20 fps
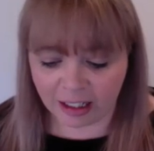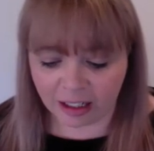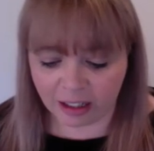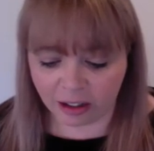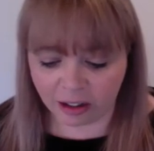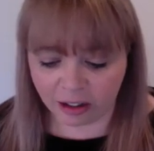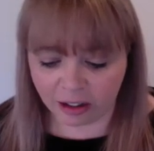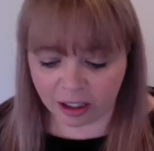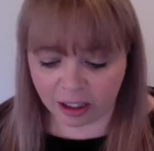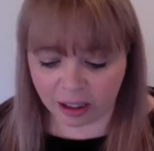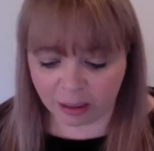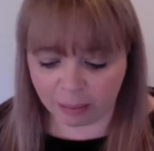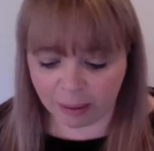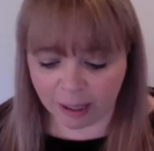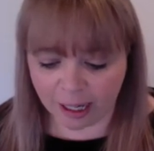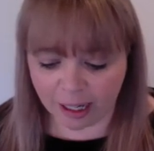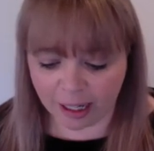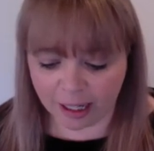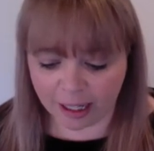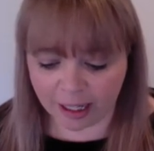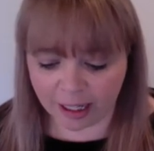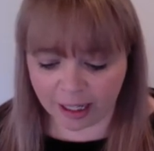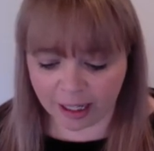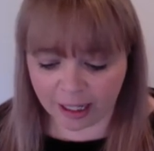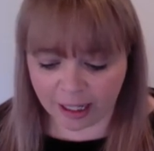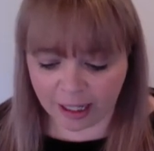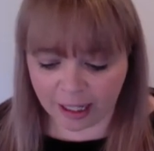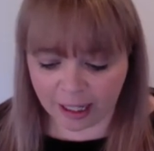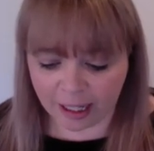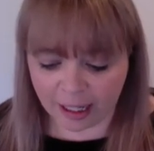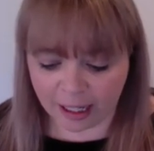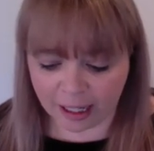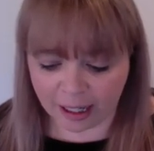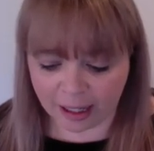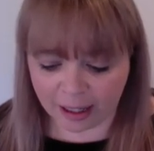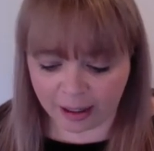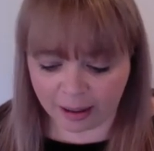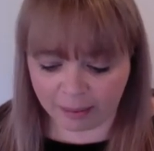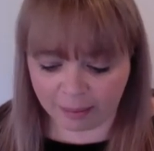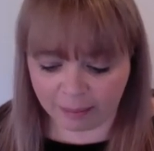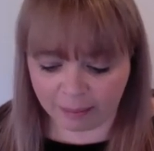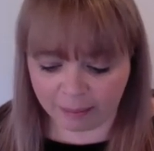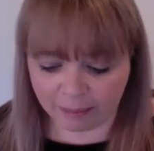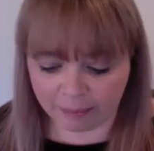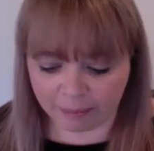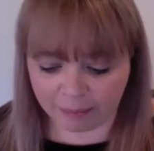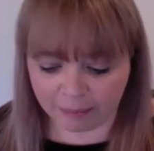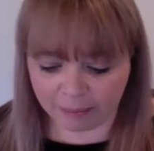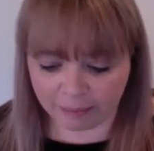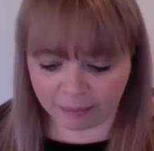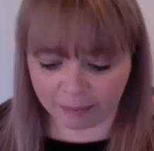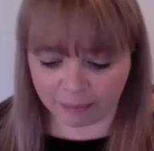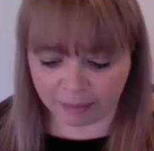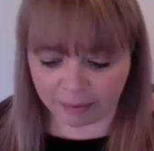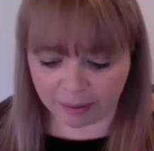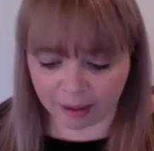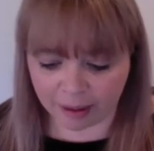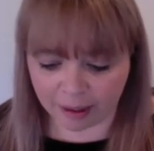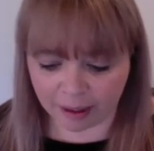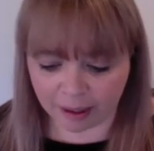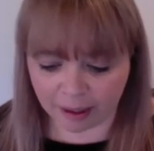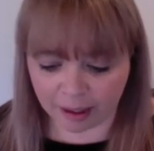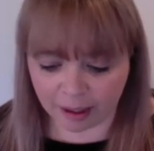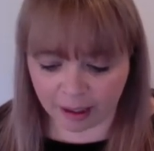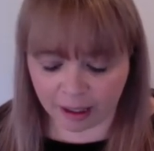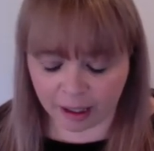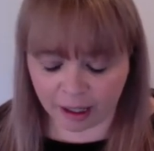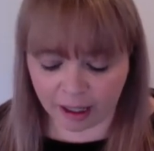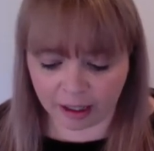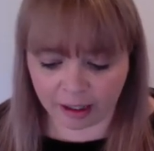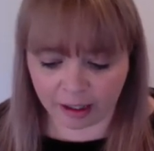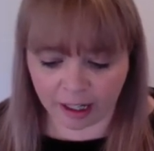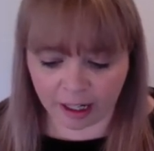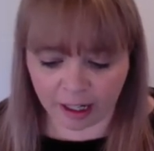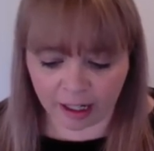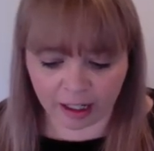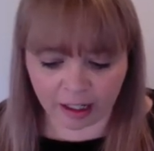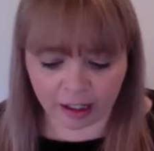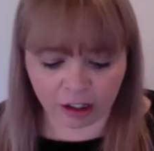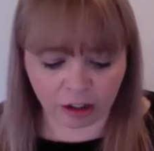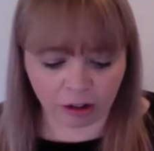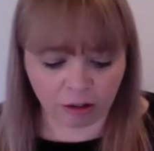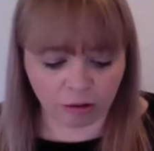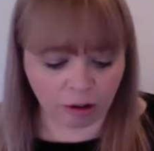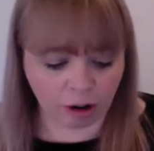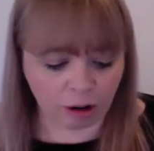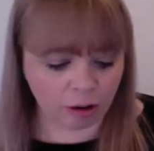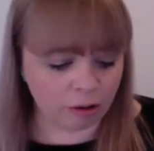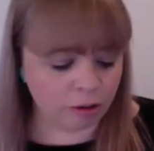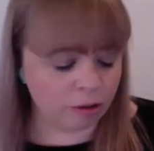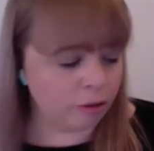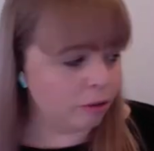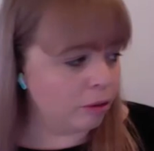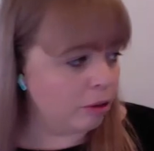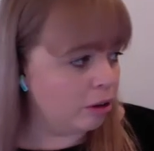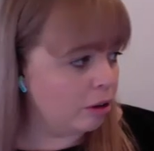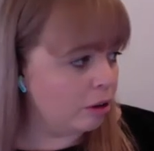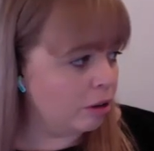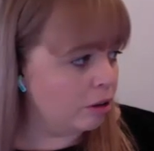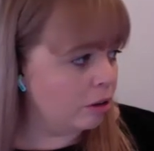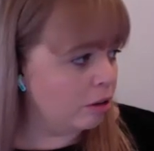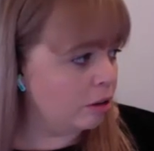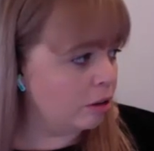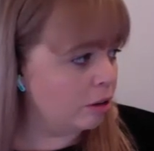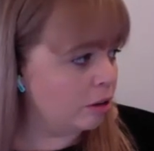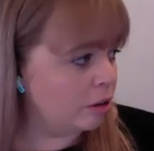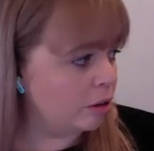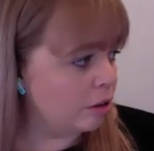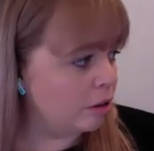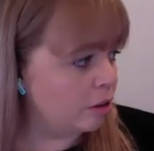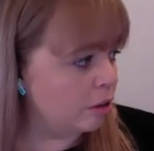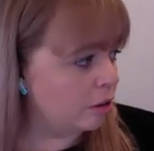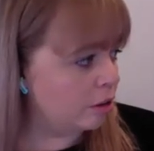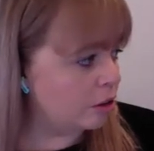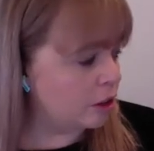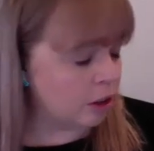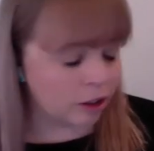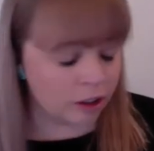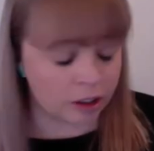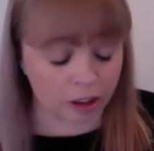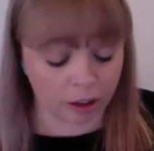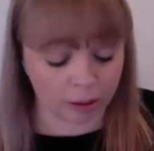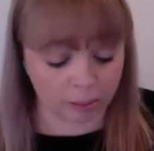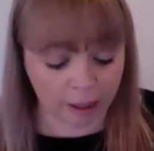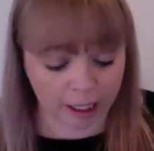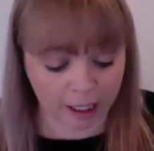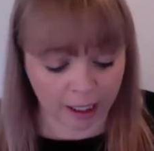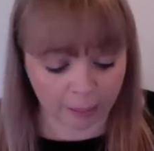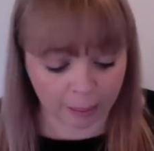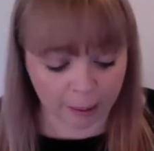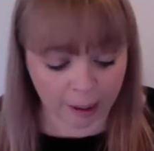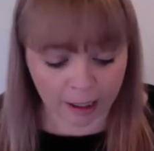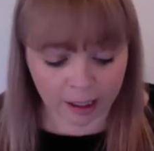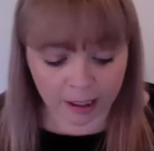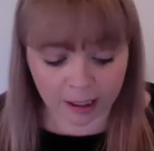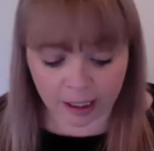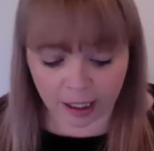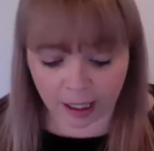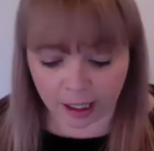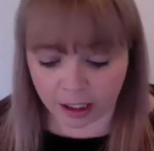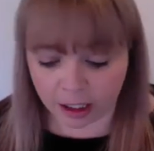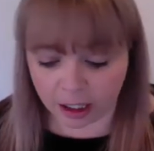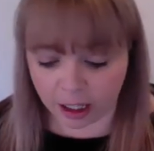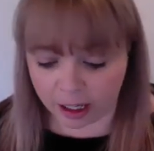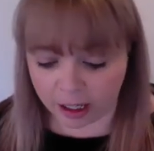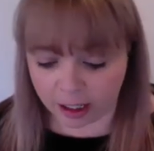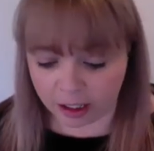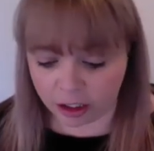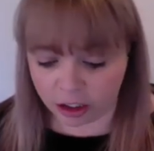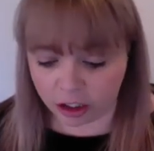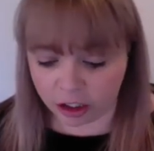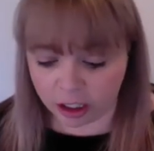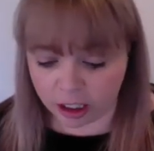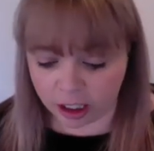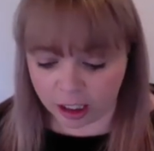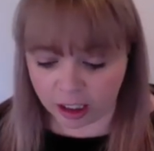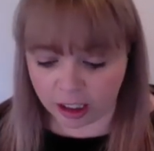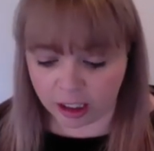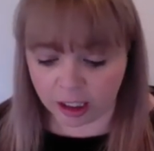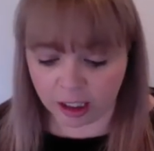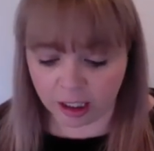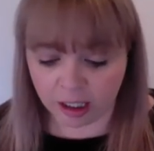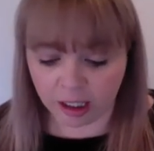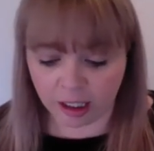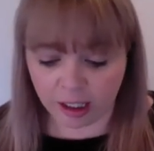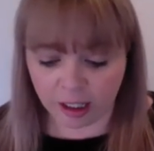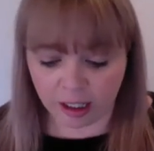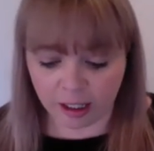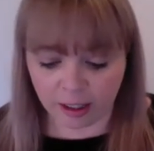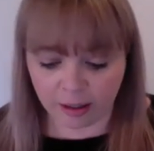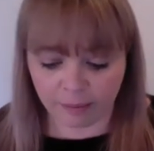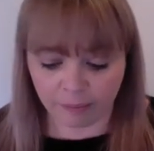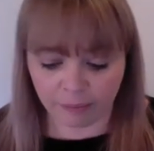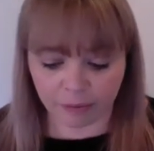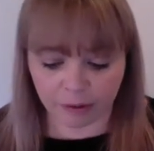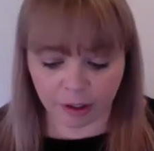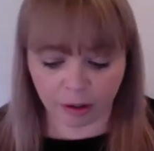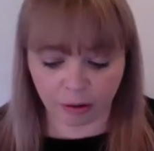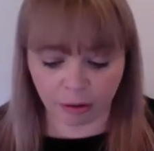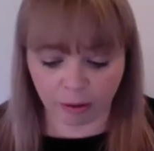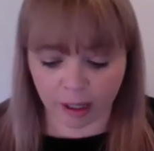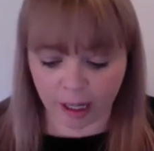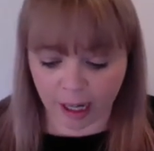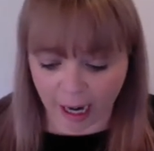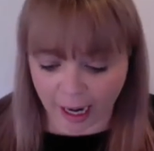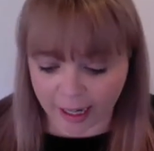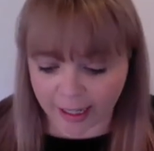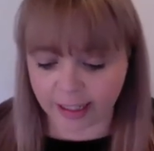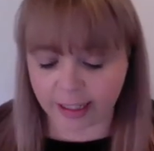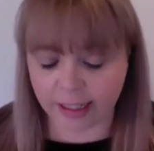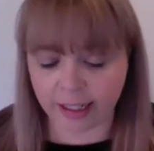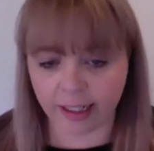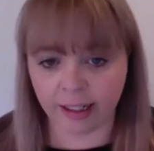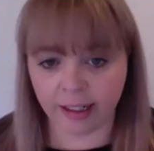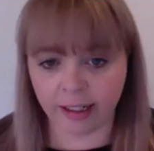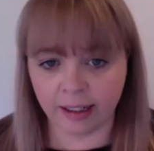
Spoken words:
onto the back and getting it to grow. Sorry, it's not a makeup artist. They did create